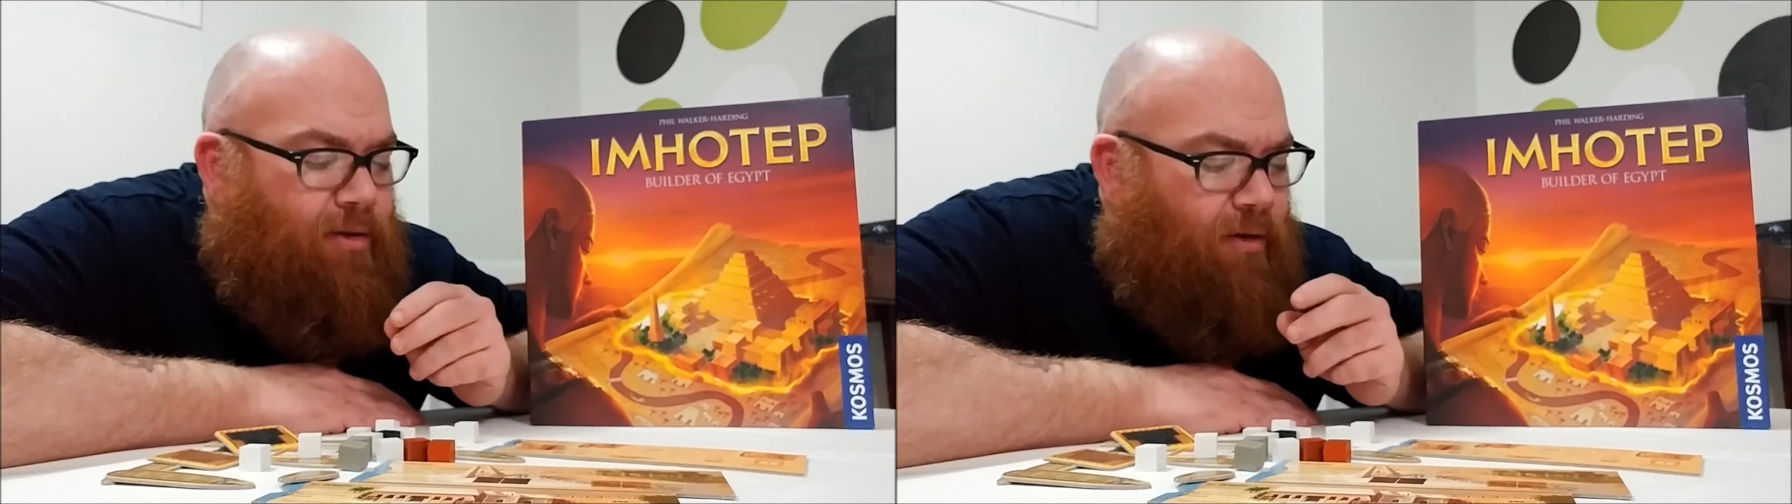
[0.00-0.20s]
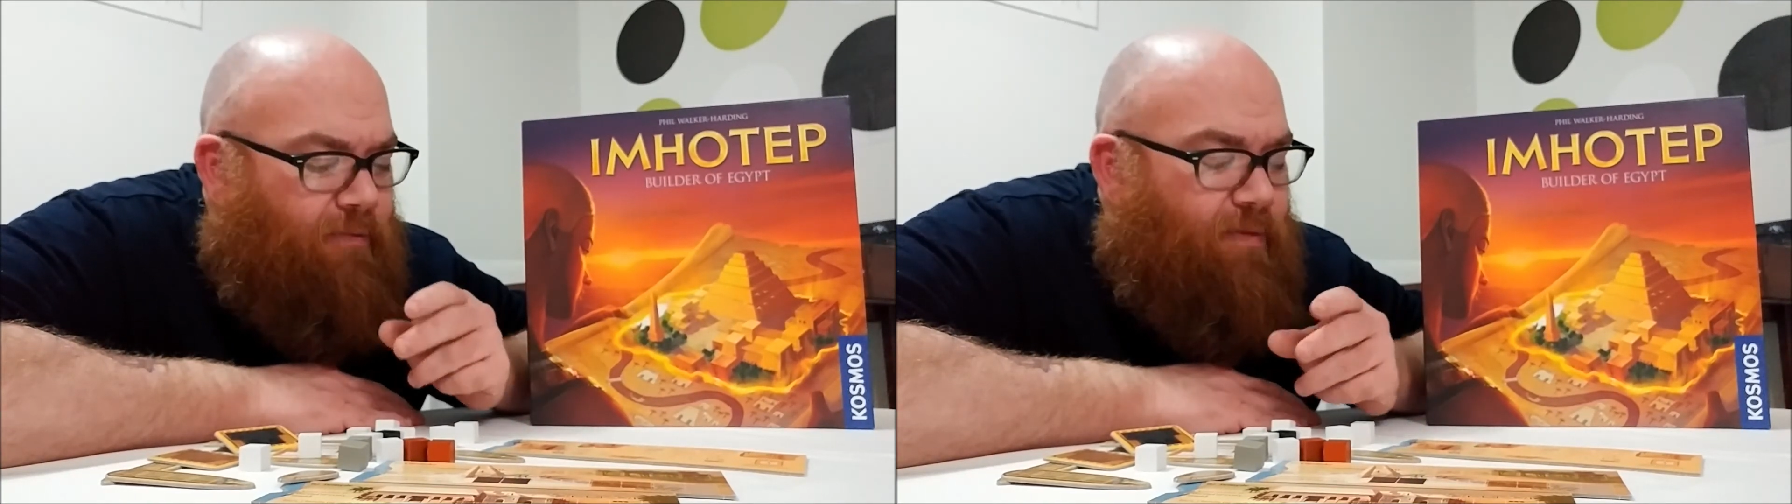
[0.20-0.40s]

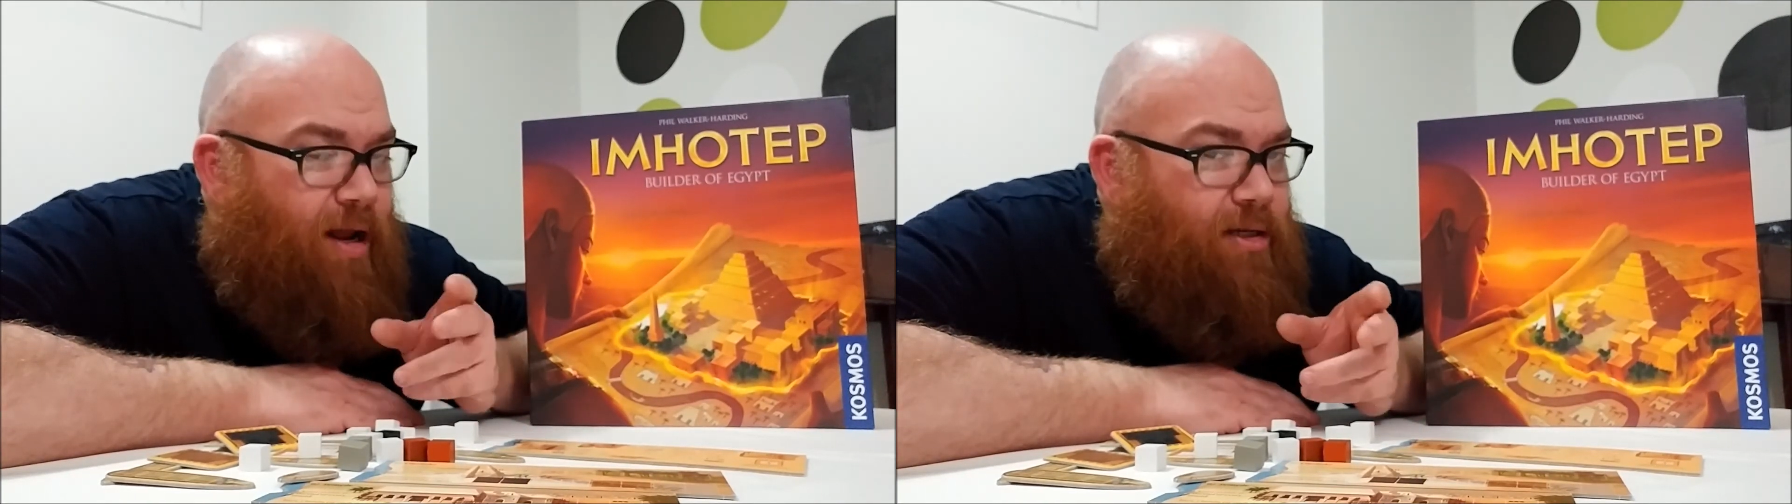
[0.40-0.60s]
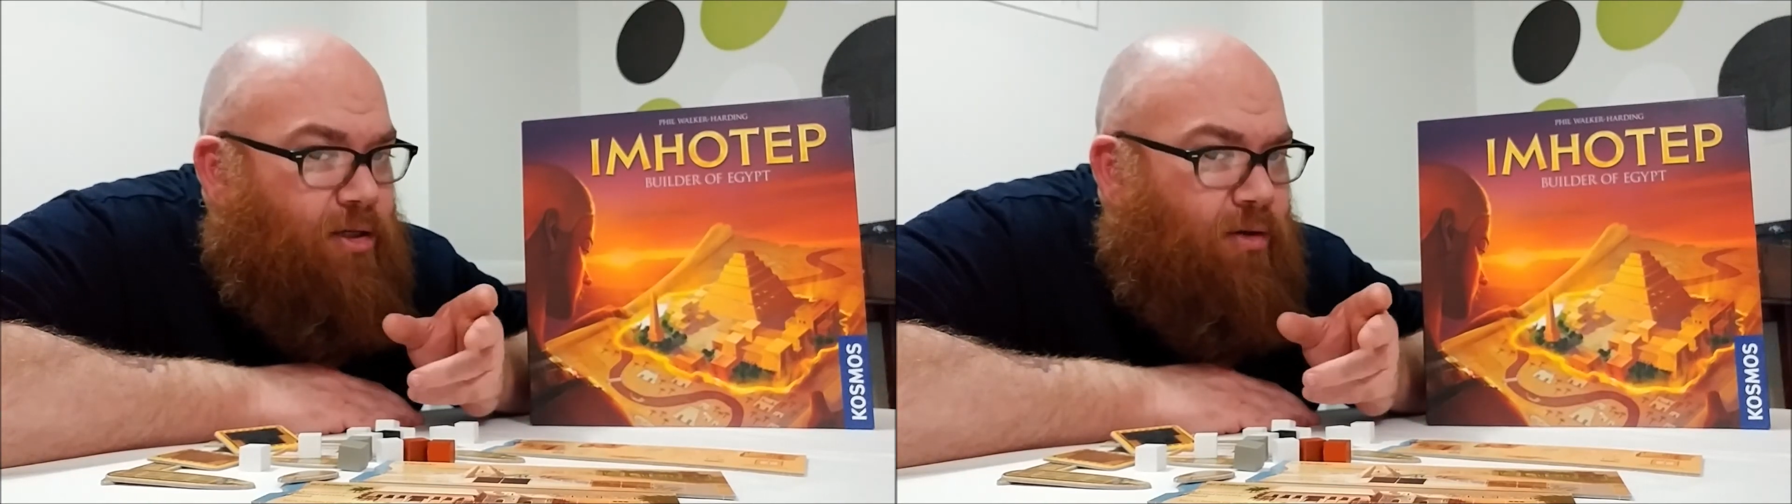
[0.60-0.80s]
Don't
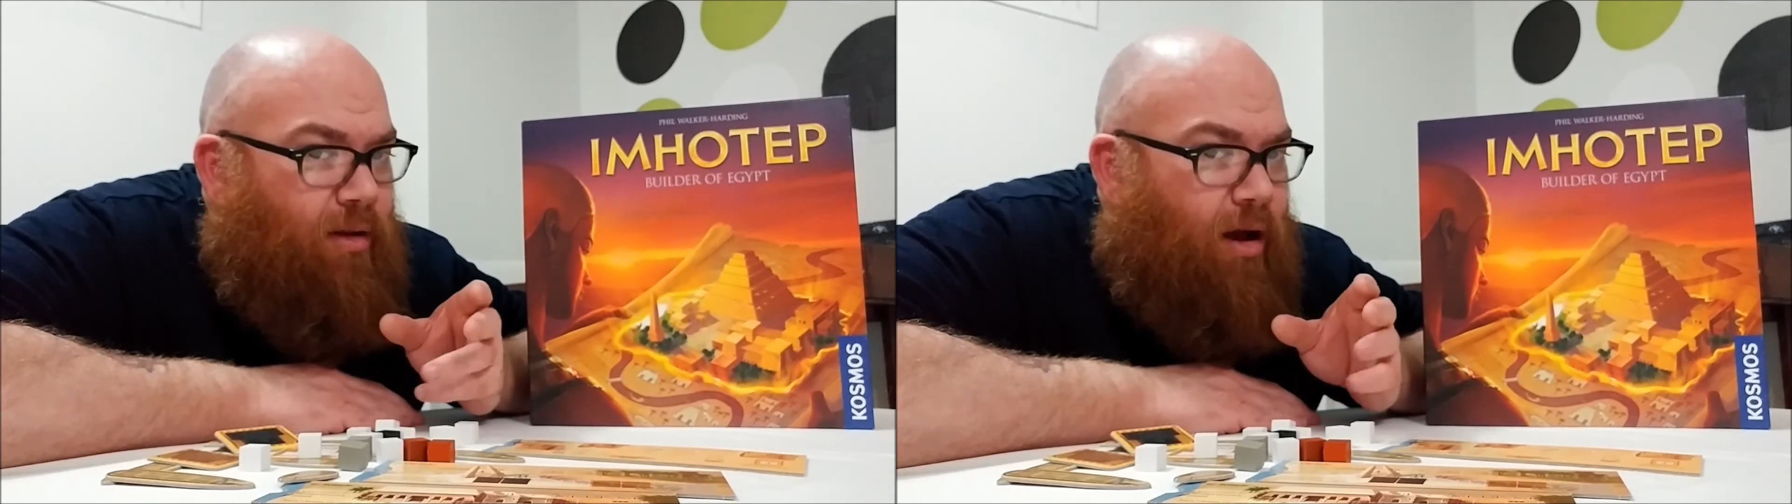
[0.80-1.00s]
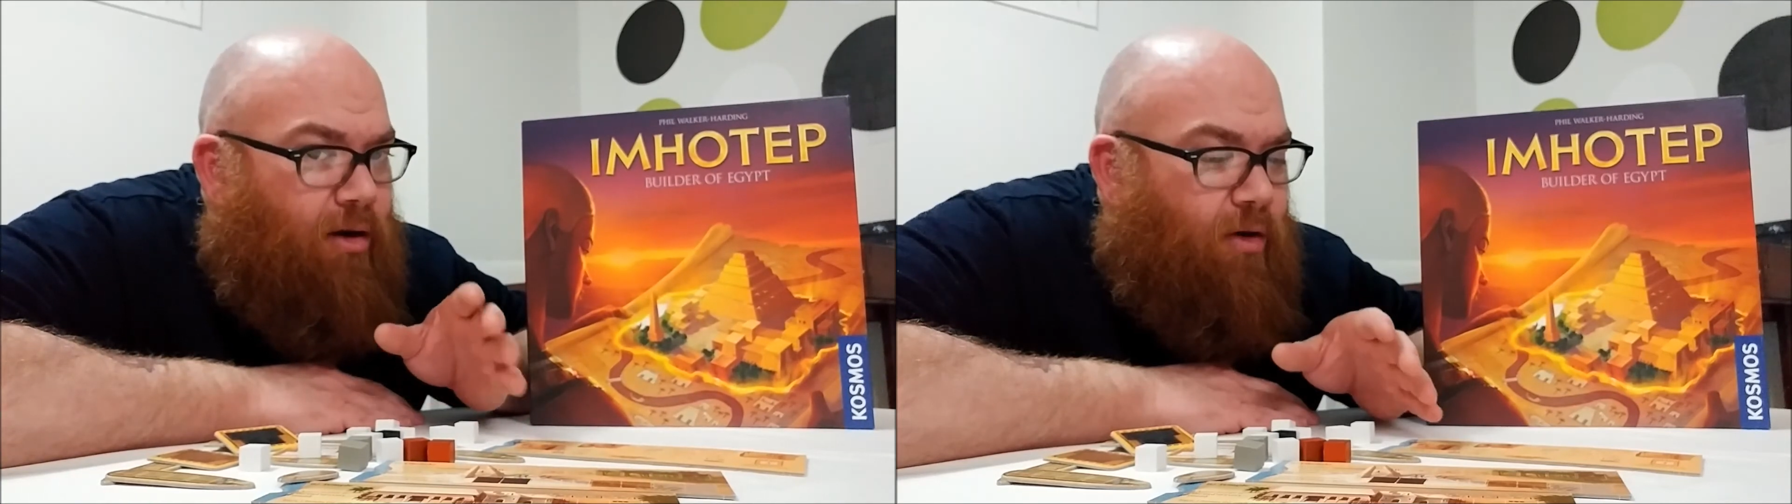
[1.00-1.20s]
fret too long